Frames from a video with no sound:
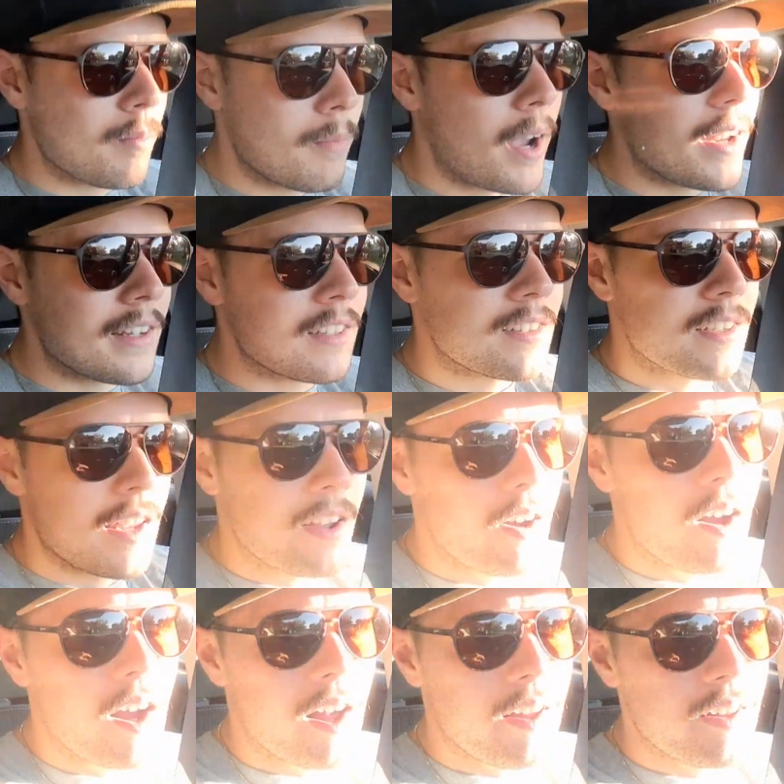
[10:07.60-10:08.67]
might say,
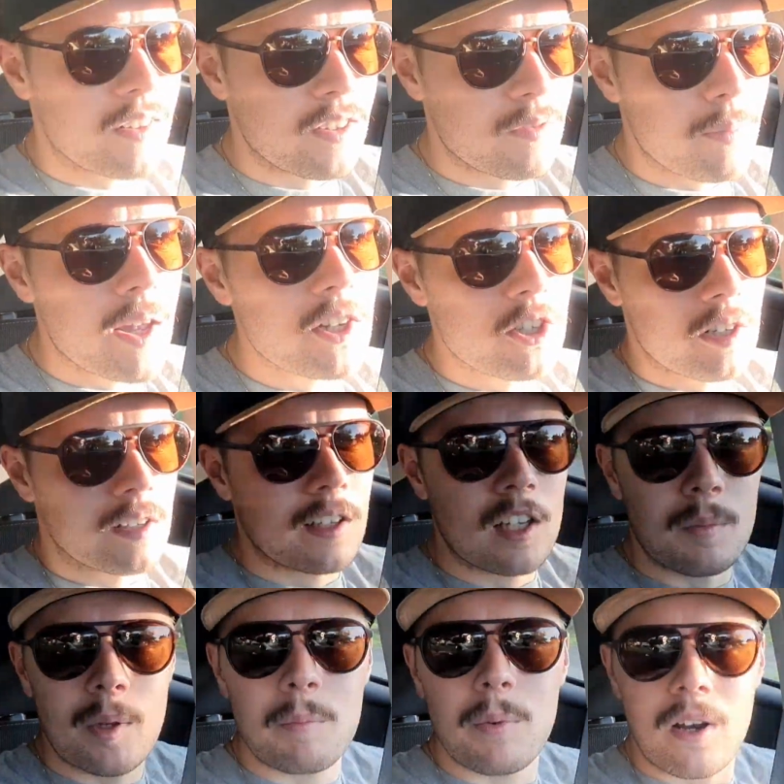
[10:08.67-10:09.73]
it's pinching a little
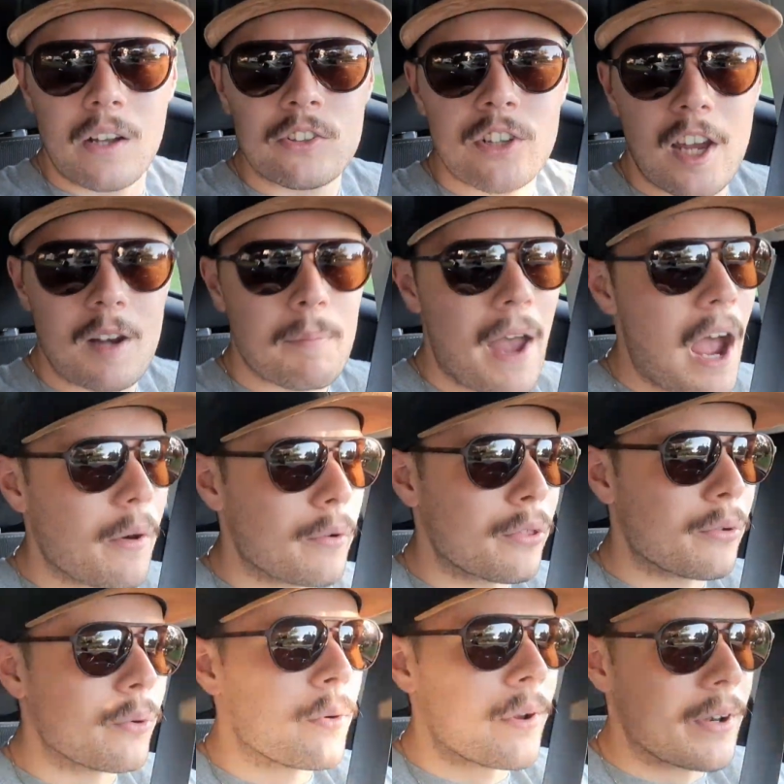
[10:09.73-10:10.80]
bit, but I'll try to power
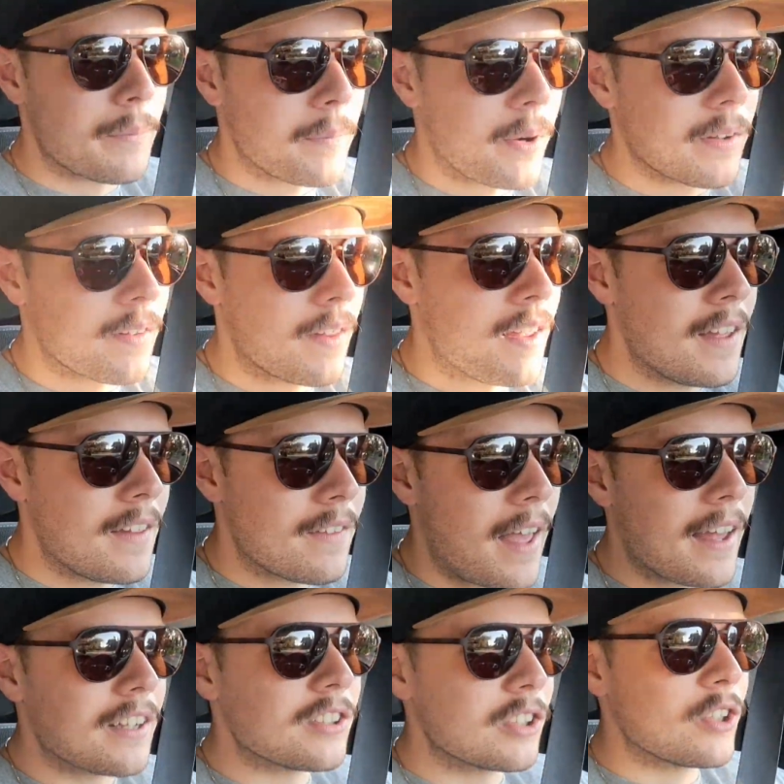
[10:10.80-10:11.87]
through it. But that is a